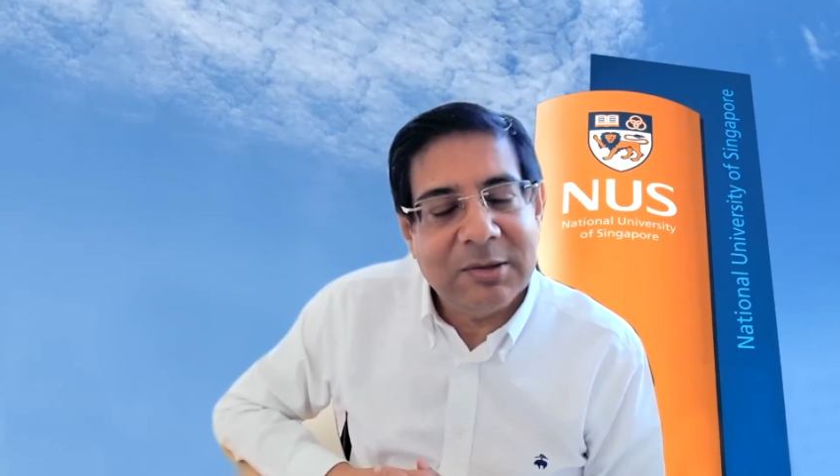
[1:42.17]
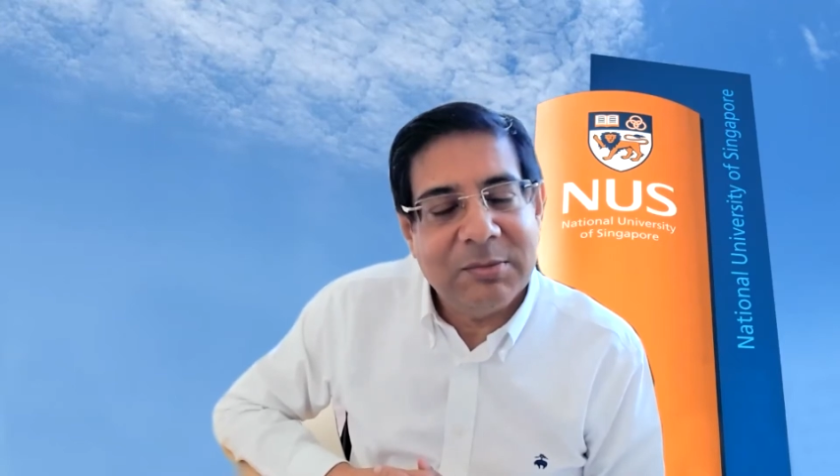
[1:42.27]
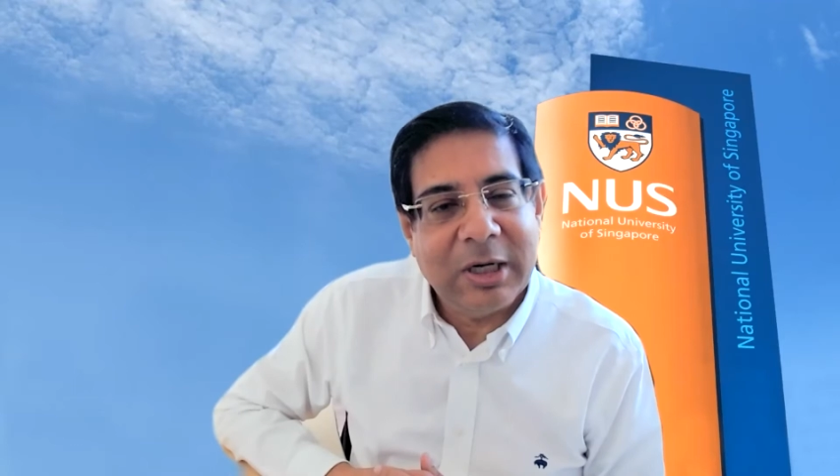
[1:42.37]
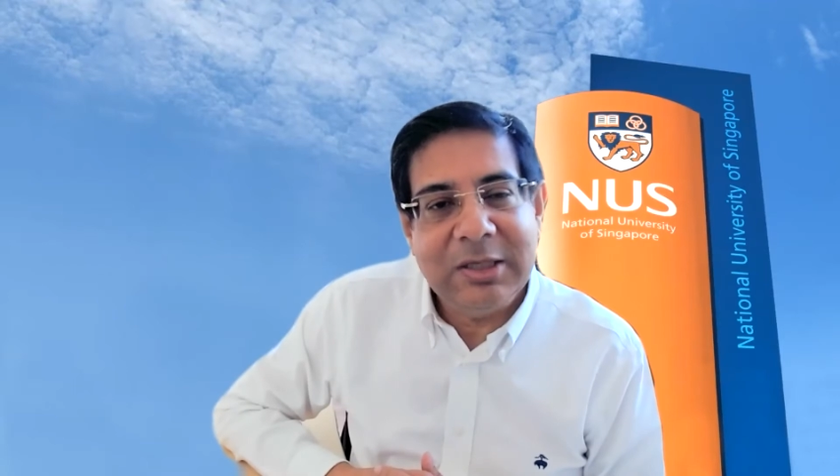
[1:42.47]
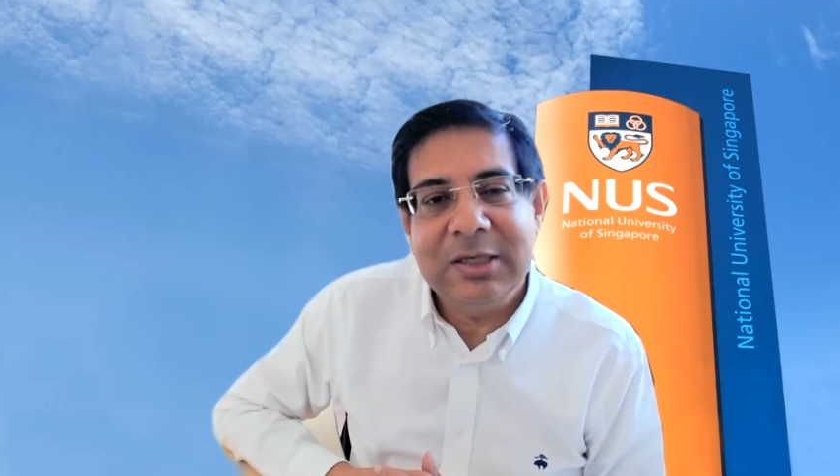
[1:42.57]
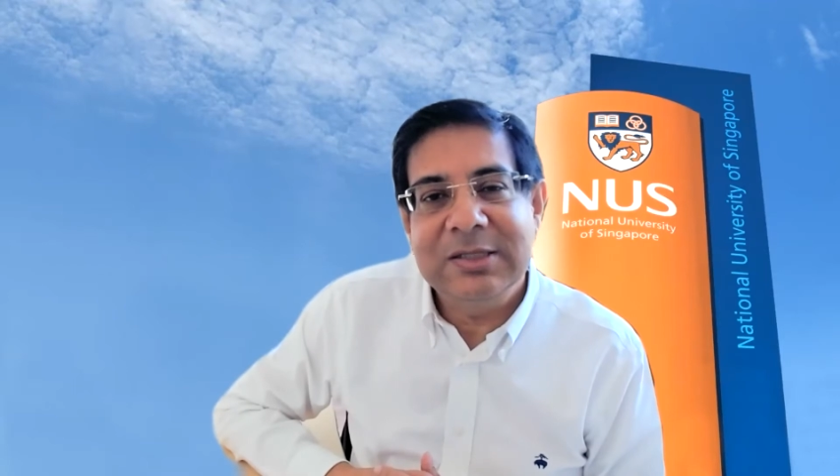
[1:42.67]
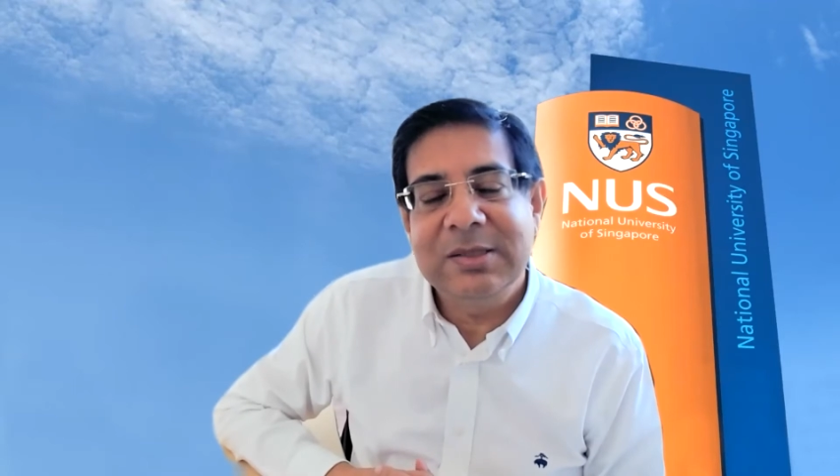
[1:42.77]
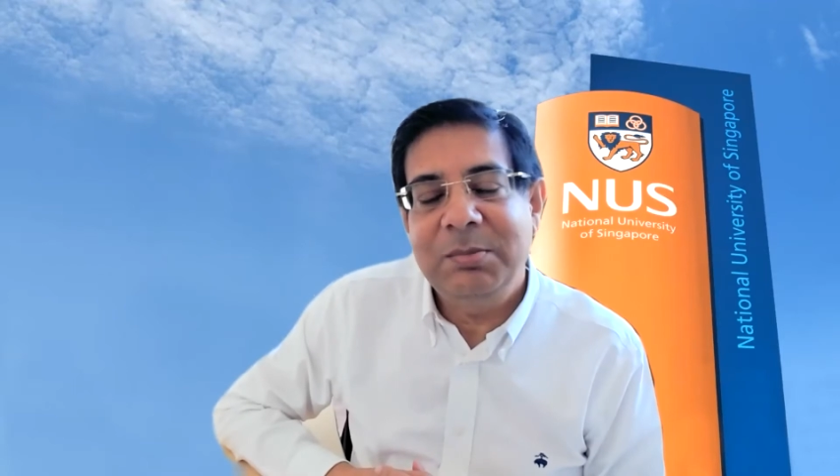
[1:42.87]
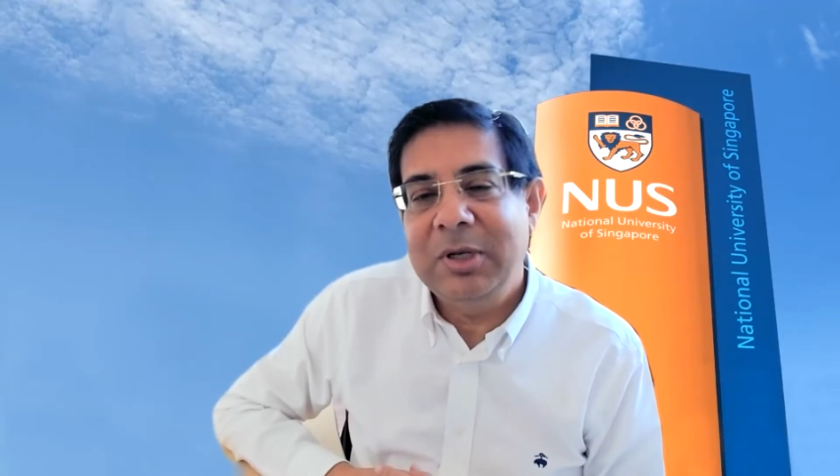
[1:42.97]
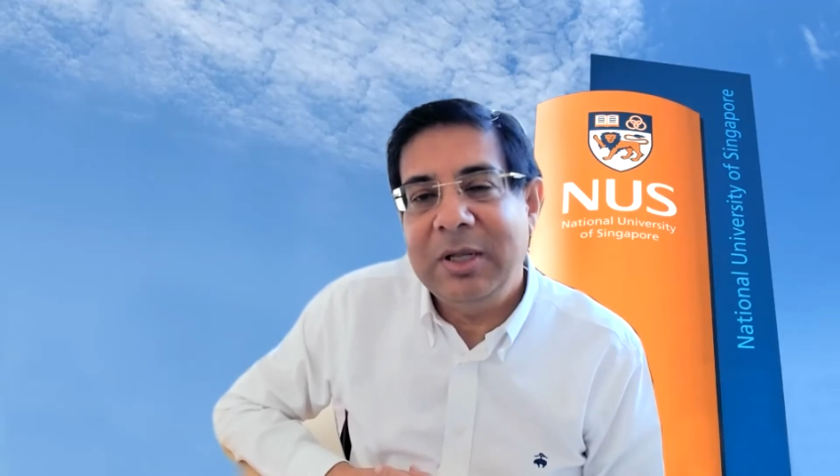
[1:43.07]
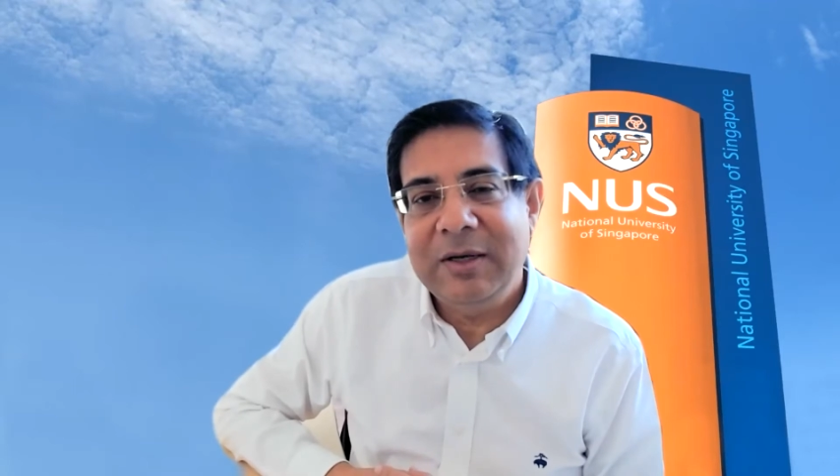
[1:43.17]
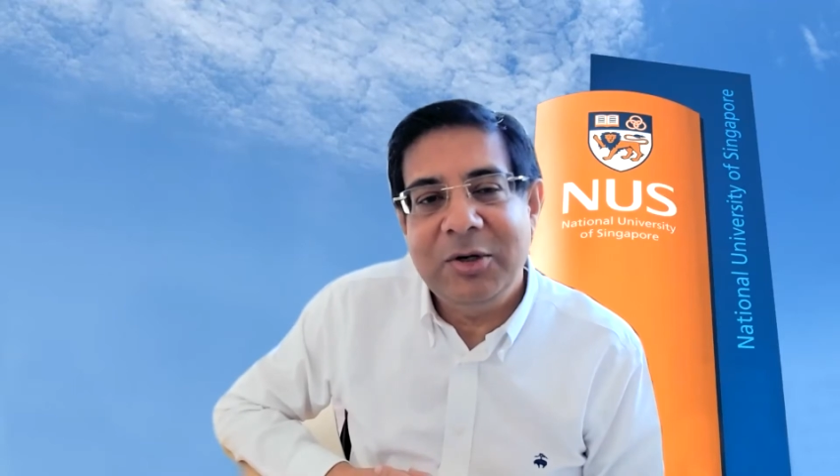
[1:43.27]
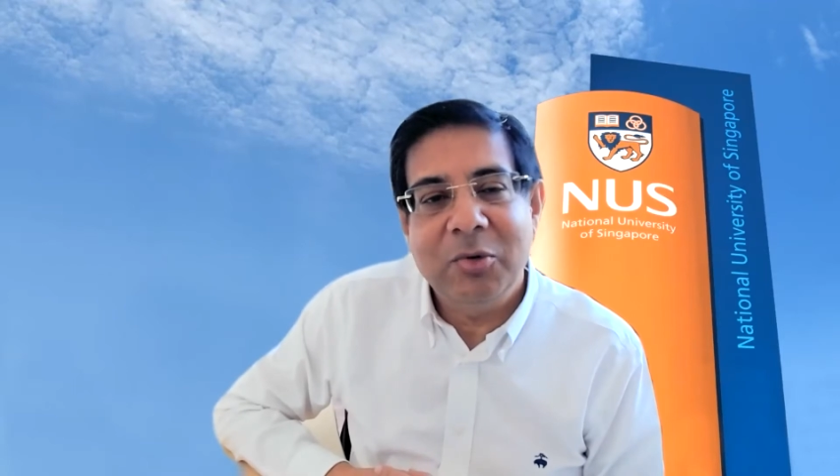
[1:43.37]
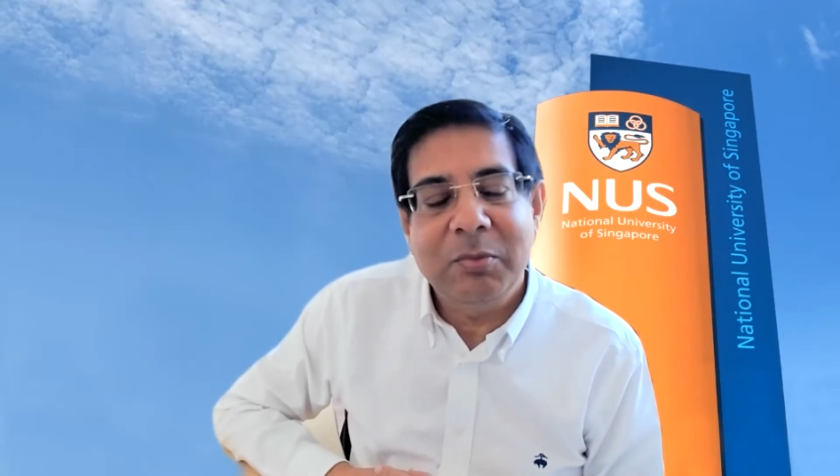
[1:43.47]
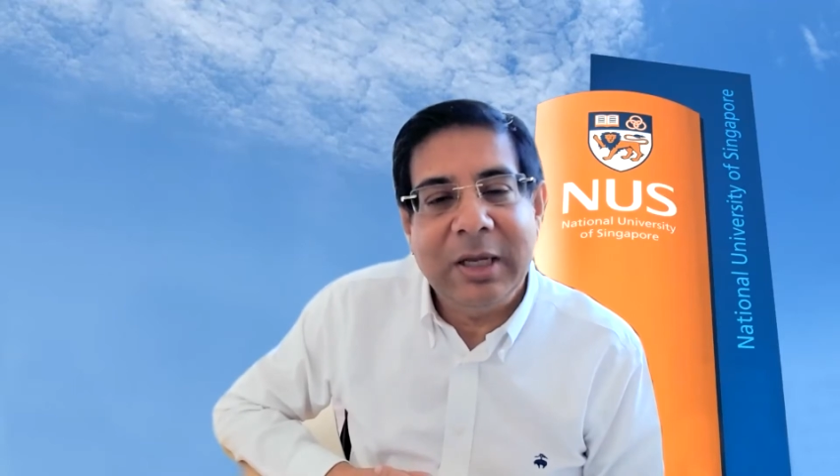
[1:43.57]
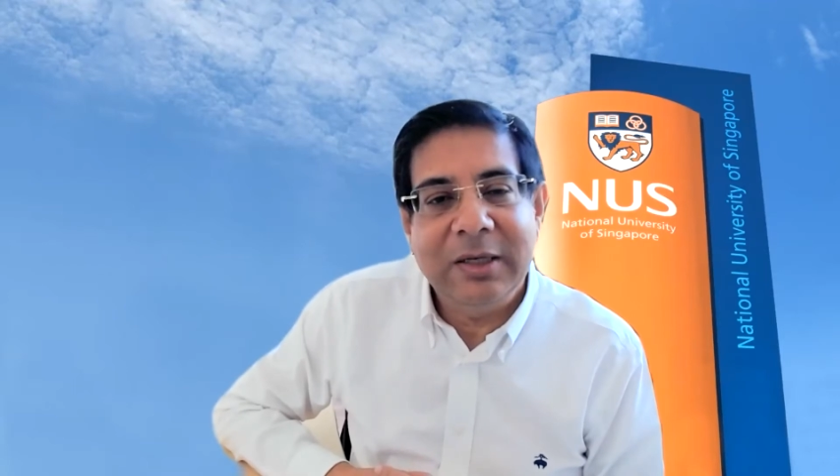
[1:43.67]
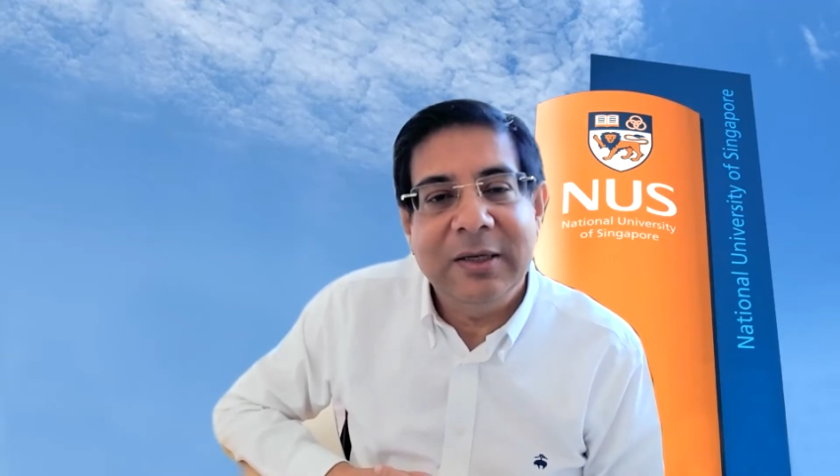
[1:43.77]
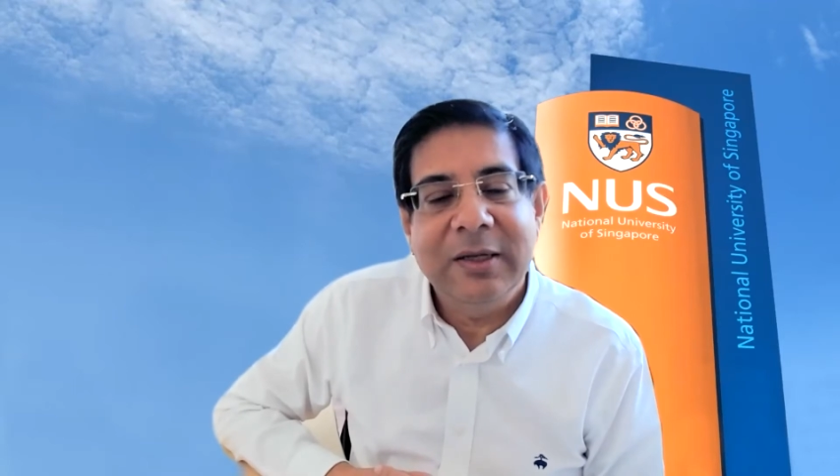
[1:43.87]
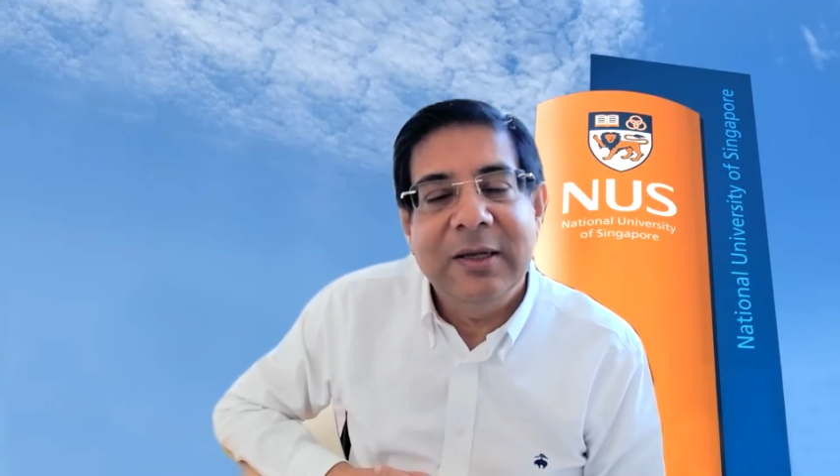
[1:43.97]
multidisciplinary domain.